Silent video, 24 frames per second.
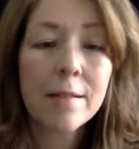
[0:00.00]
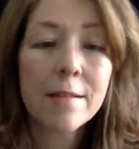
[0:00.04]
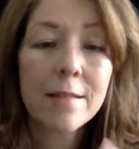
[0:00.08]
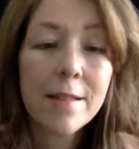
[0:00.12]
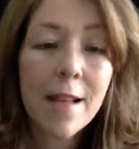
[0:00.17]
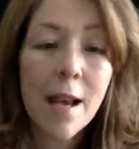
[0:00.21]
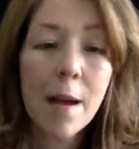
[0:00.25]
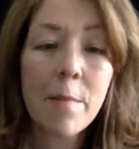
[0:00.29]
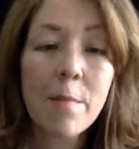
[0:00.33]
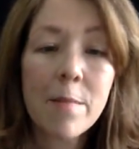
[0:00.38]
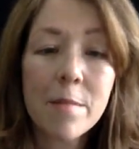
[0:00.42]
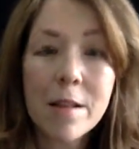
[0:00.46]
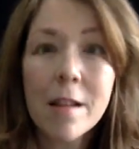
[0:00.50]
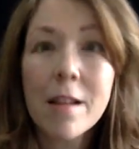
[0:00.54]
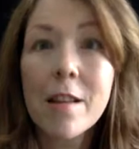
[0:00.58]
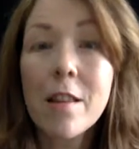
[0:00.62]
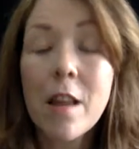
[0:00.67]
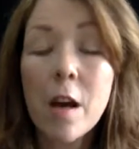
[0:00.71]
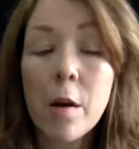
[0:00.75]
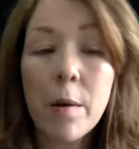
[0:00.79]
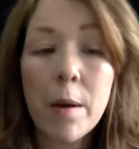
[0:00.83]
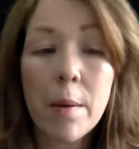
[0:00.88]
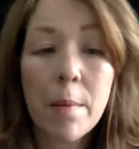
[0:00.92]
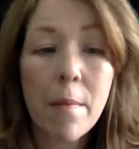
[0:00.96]
tempting
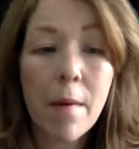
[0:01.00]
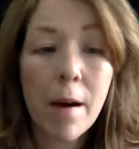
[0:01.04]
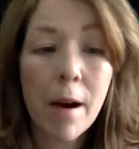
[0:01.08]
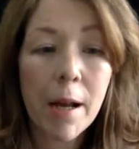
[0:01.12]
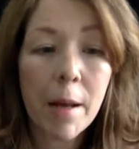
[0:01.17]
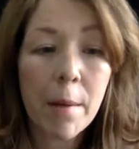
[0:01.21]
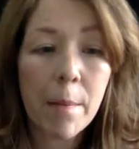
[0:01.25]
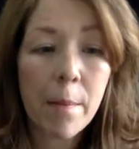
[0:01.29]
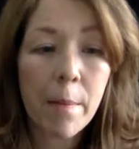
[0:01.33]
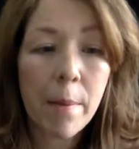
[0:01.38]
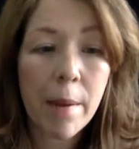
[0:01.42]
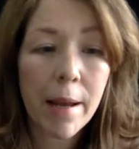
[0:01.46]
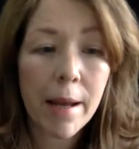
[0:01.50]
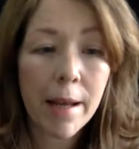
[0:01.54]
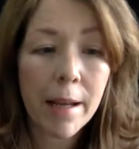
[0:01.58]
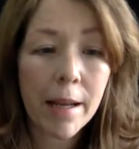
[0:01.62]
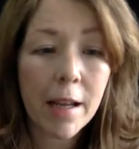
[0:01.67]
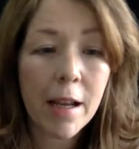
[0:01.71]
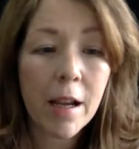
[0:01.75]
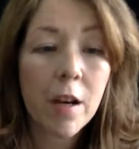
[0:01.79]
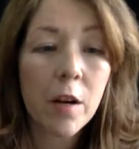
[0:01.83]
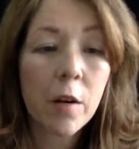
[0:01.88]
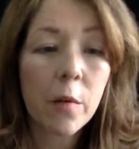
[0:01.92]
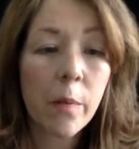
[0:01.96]
though it might be
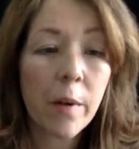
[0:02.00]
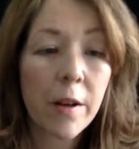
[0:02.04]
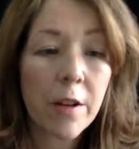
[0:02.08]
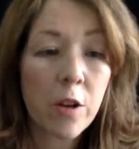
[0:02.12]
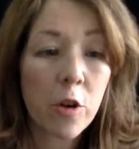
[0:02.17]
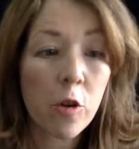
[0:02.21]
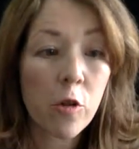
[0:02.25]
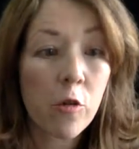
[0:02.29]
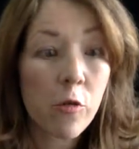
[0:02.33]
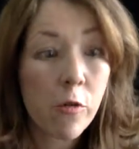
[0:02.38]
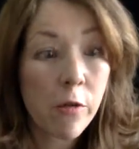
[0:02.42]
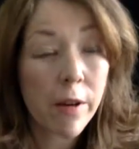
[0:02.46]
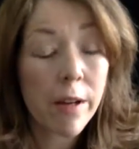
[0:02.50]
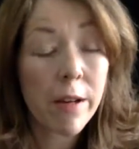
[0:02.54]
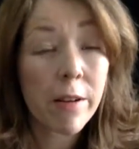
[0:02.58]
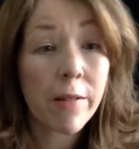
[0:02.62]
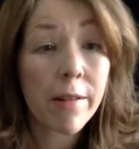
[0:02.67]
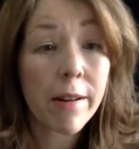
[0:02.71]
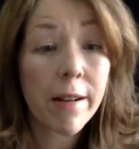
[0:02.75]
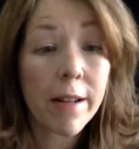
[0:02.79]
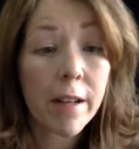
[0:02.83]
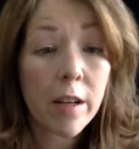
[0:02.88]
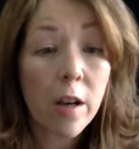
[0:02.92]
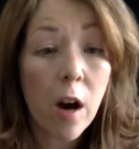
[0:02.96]
when you're really,
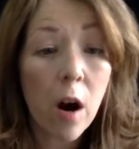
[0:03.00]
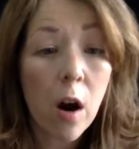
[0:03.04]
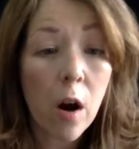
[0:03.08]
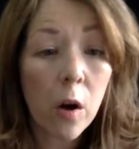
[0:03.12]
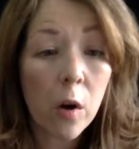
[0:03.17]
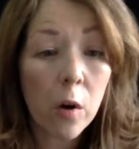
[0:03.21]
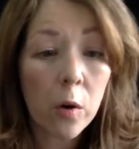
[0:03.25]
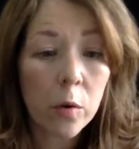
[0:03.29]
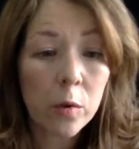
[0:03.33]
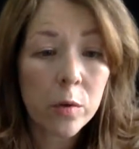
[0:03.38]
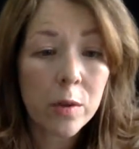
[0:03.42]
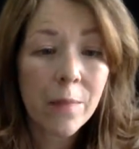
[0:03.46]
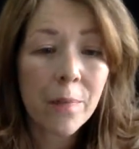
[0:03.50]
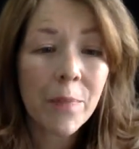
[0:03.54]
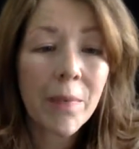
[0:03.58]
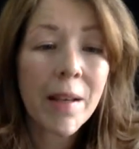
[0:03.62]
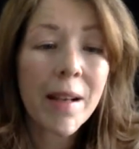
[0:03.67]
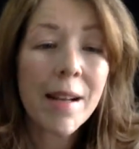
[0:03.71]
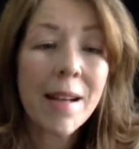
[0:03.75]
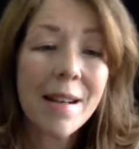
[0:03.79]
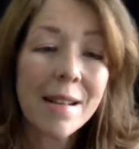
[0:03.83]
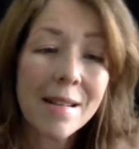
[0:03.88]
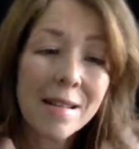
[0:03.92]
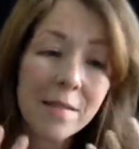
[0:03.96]
really cold,
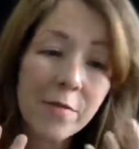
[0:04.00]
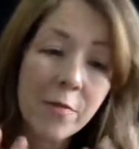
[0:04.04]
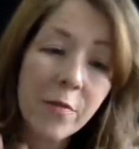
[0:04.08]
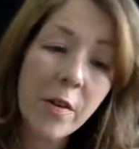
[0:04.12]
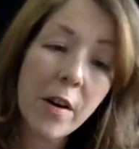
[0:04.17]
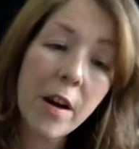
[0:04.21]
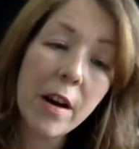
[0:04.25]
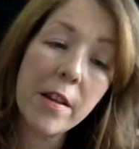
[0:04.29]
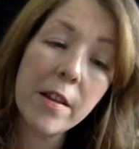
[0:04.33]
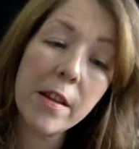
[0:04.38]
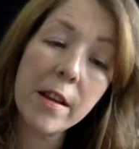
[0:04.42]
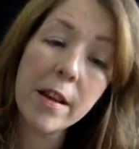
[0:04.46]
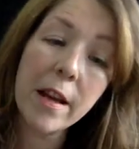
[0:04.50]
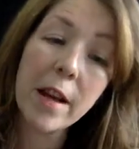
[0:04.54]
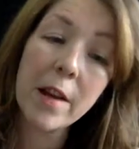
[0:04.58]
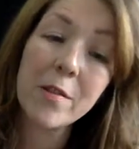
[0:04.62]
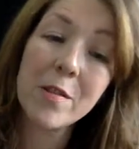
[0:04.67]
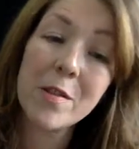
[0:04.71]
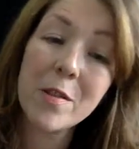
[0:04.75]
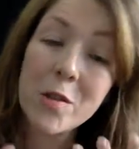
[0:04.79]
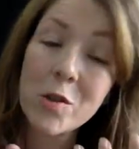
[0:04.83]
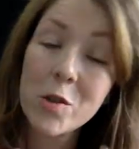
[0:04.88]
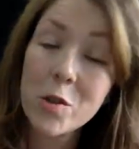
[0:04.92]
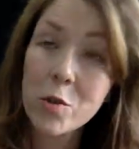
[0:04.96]
is further
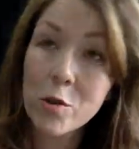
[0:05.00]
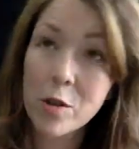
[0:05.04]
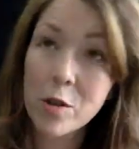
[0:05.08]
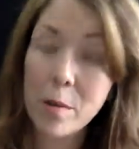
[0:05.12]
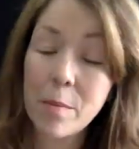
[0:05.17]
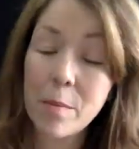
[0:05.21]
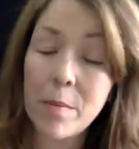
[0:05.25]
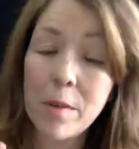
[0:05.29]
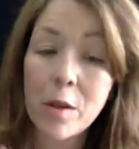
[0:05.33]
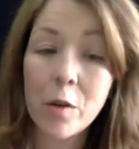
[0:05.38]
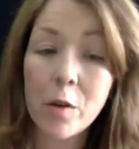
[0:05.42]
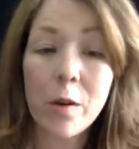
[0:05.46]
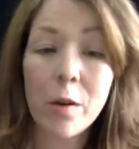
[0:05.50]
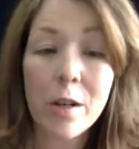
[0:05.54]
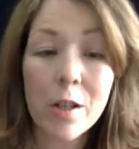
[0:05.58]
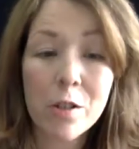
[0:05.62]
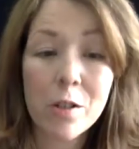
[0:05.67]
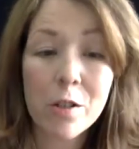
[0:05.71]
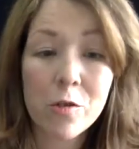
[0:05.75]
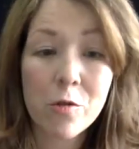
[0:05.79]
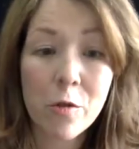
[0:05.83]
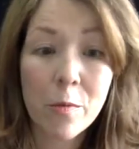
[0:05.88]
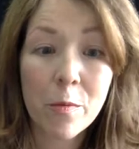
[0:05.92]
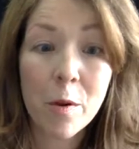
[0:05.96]
going to strip the
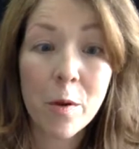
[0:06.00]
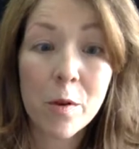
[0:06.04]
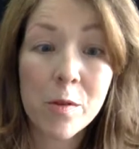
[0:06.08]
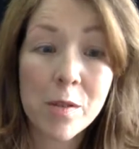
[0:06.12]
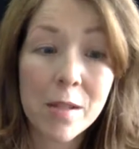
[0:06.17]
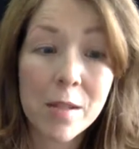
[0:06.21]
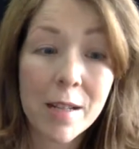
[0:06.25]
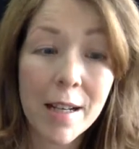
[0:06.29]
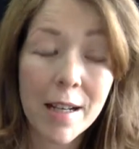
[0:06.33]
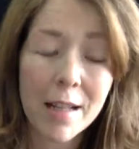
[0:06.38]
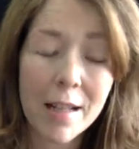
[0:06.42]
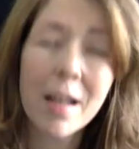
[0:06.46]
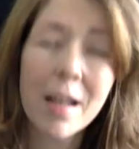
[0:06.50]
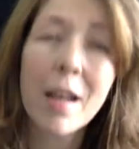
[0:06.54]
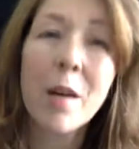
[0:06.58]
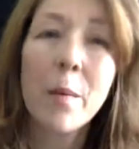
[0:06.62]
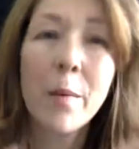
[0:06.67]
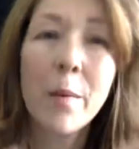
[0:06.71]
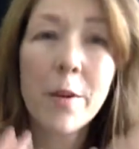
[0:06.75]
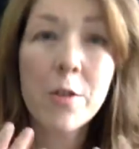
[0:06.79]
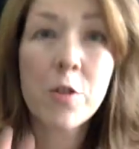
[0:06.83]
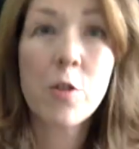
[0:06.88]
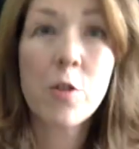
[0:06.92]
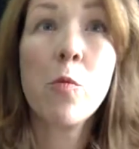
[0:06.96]
oils from your skin,
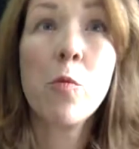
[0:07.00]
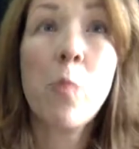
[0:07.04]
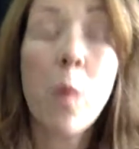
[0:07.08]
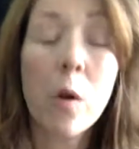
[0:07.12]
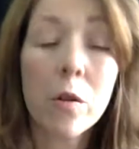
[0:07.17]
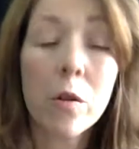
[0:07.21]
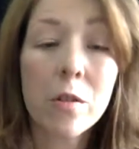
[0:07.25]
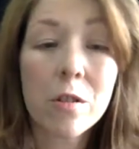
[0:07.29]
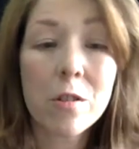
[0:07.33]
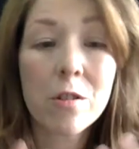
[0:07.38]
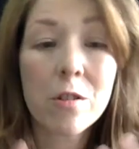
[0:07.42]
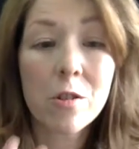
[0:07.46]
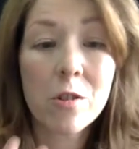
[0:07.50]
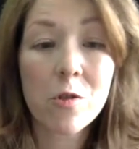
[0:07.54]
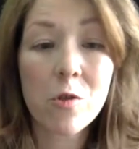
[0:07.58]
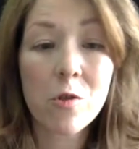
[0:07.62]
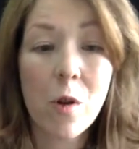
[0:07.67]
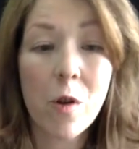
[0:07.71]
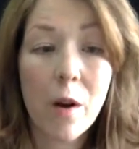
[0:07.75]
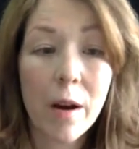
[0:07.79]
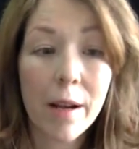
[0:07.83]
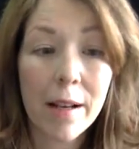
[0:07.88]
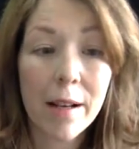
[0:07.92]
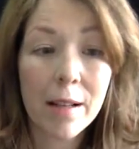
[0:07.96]
which you want to
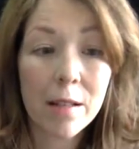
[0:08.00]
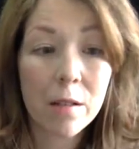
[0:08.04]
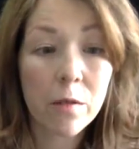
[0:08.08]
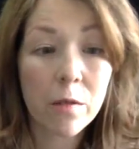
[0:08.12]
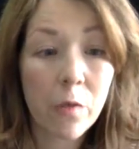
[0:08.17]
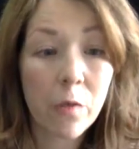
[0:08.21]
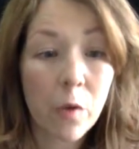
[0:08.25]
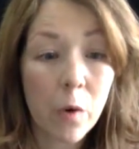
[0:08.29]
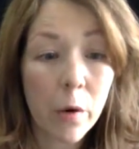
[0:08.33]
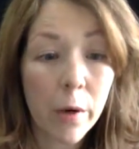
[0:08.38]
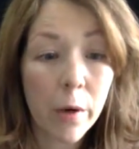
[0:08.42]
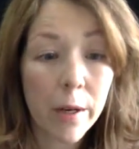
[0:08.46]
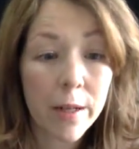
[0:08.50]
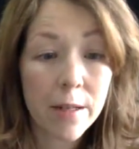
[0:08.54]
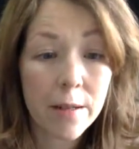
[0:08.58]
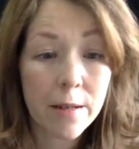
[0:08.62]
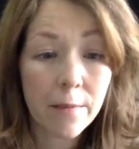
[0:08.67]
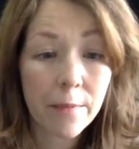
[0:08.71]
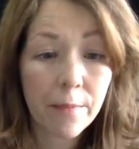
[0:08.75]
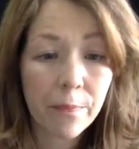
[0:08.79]
try and avoid.